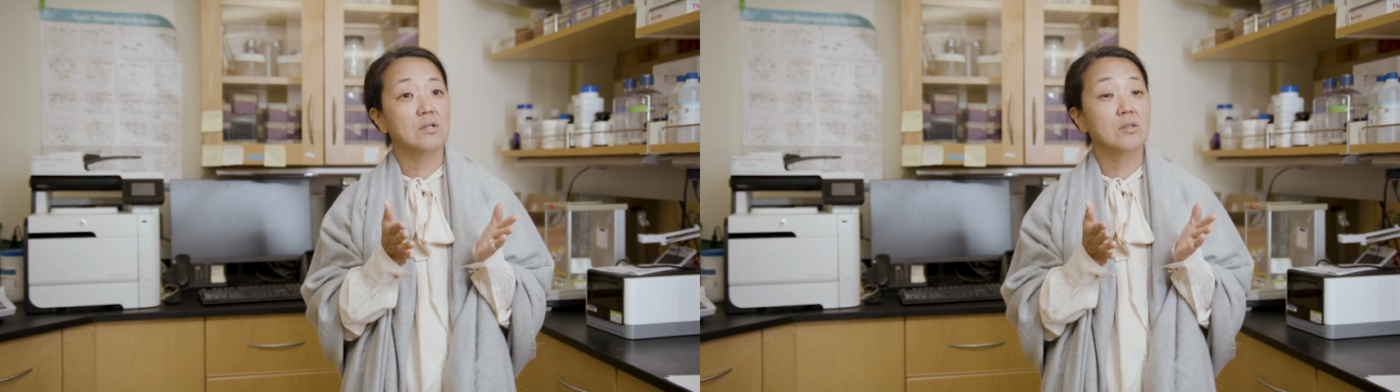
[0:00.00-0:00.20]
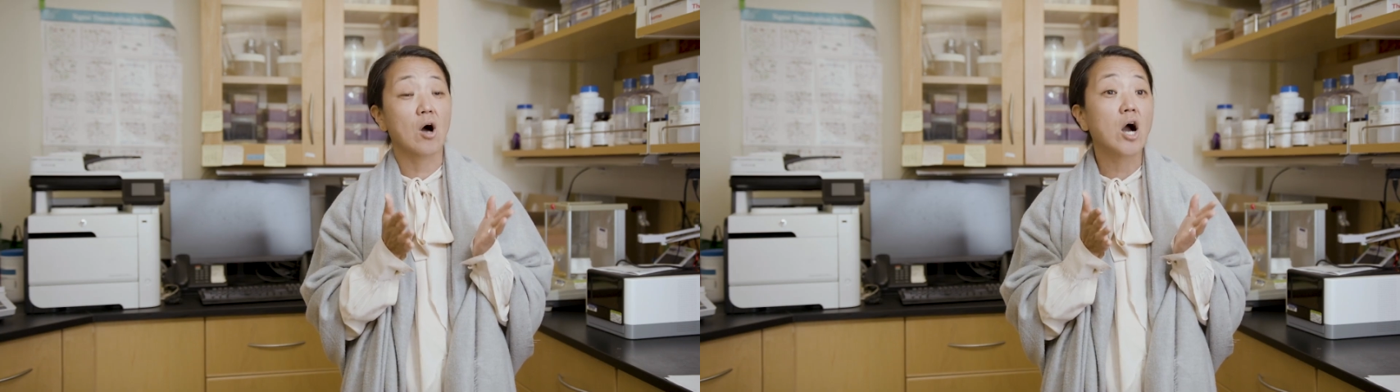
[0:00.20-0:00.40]

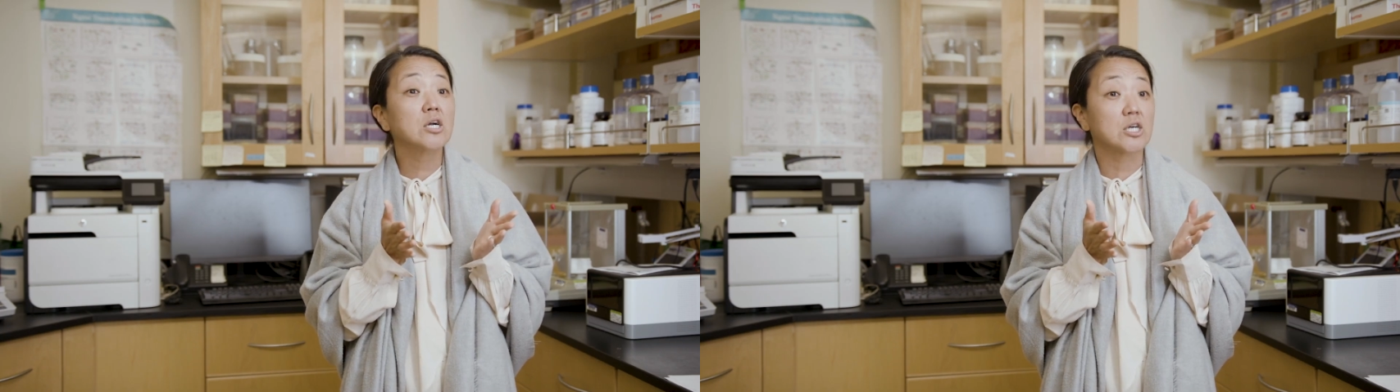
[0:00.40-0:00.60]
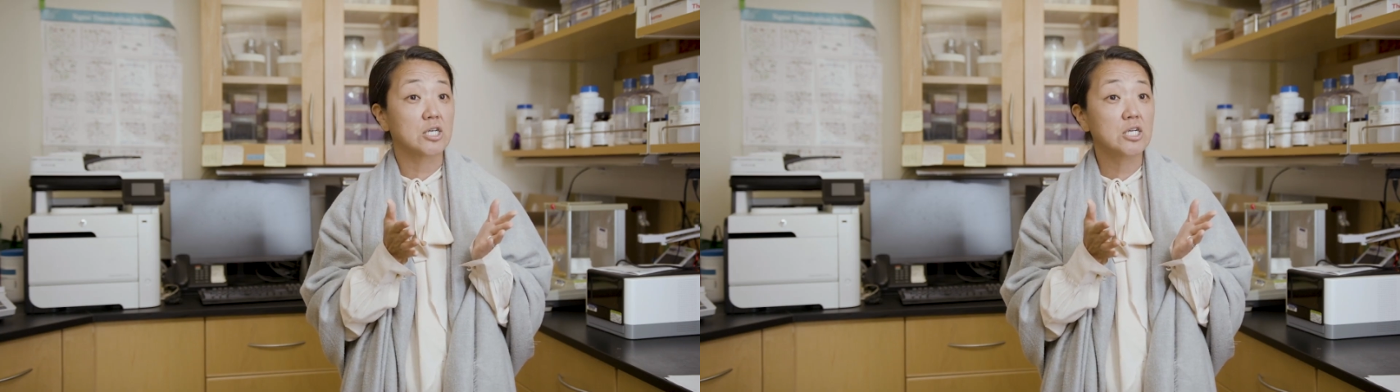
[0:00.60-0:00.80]

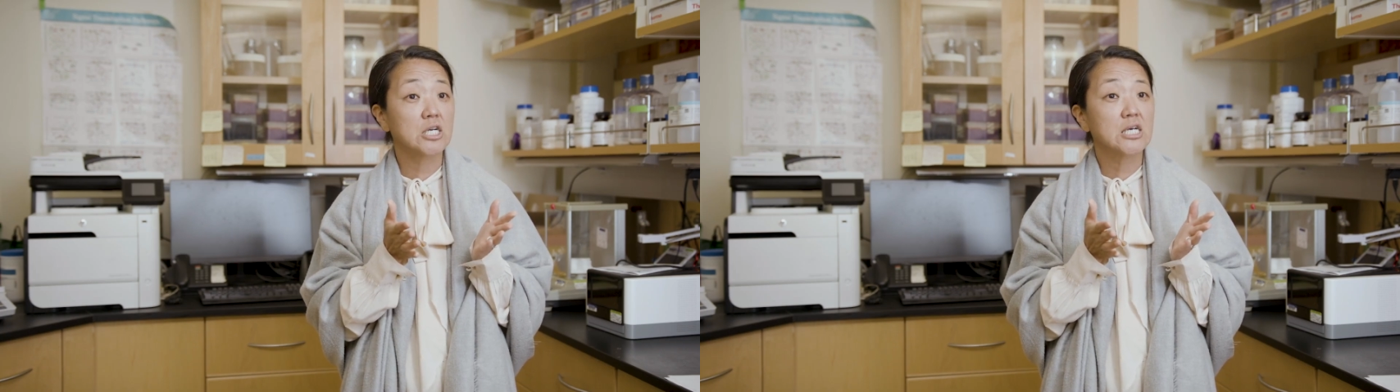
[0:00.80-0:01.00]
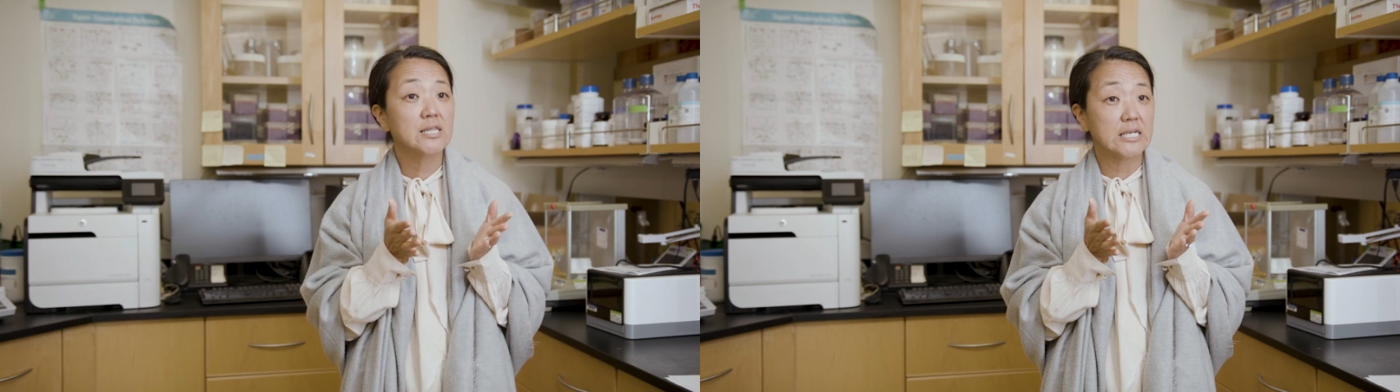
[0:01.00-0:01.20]
longer
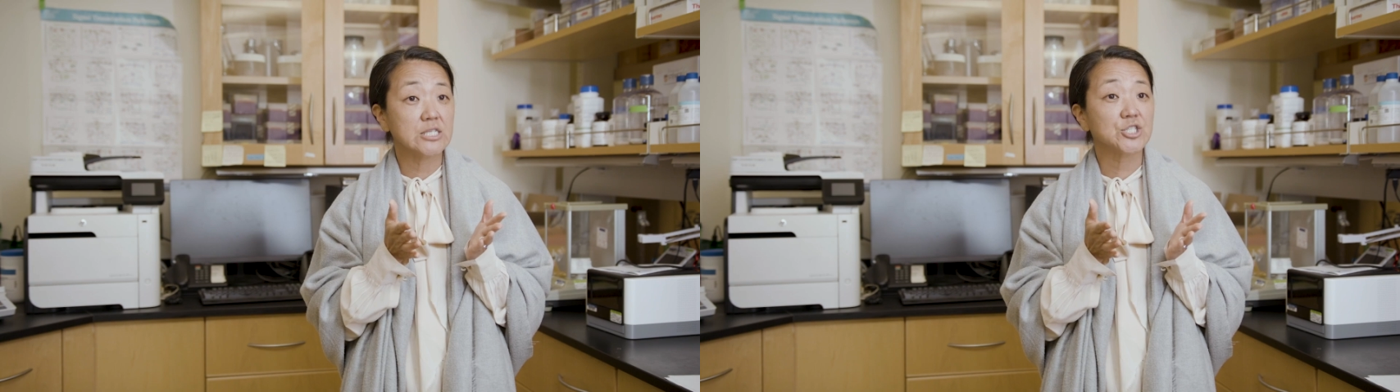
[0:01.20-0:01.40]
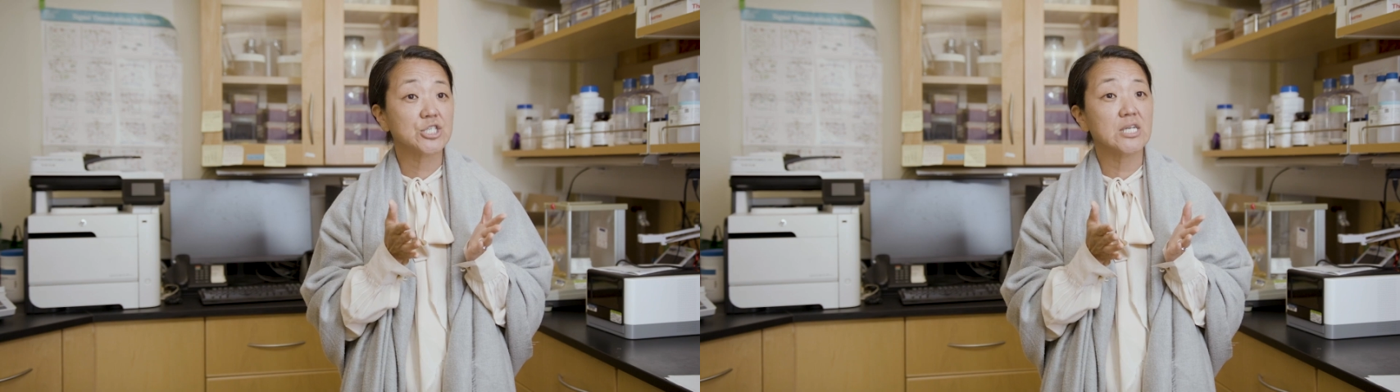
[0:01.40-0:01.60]
than he
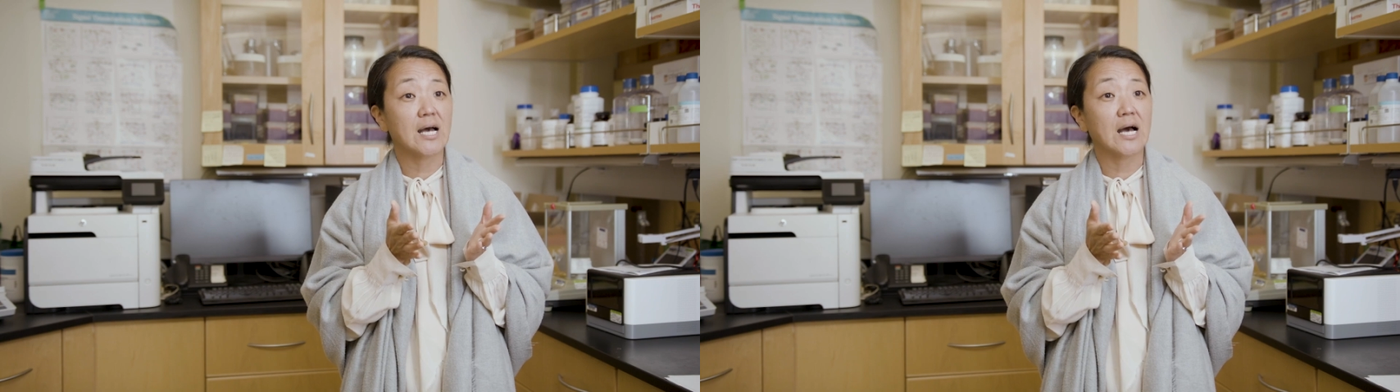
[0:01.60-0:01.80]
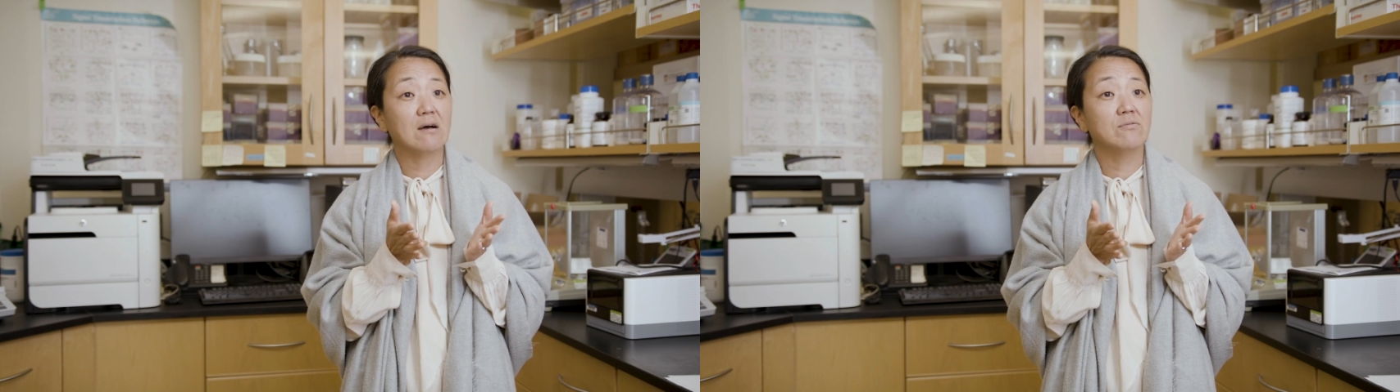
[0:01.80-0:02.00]
should
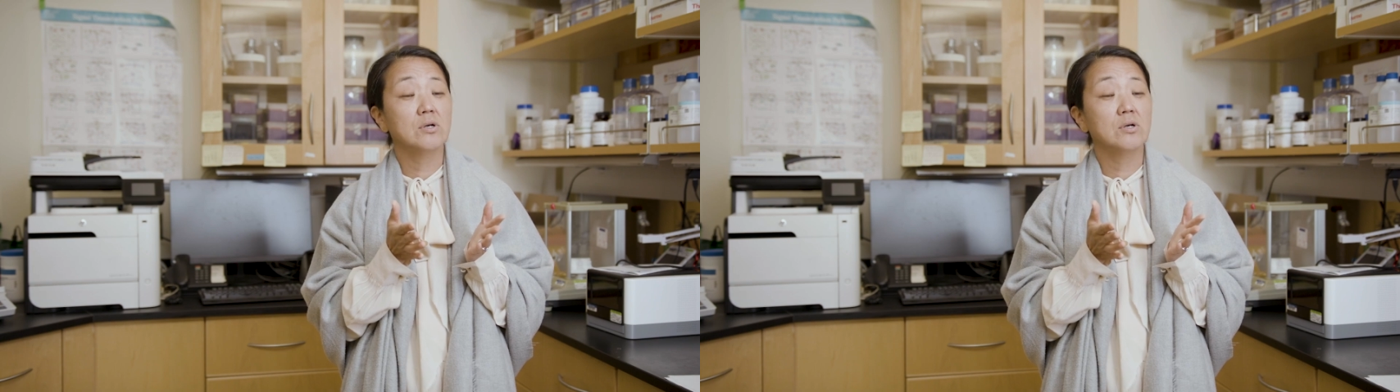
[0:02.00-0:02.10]
have